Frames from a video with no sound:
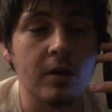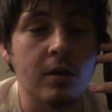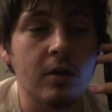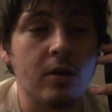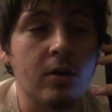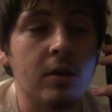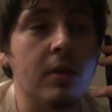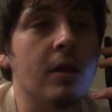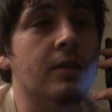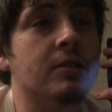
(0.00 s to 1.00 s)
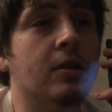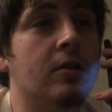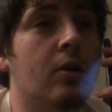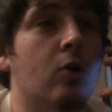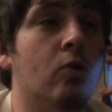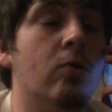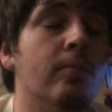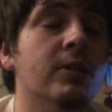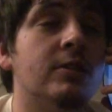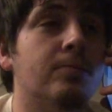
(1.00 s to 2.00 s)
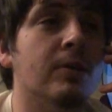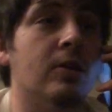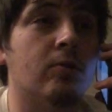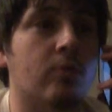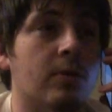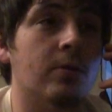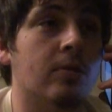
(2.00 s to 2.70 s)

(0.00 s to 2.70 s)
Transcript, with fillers: help you? Yes, hello. Who am I speaking with?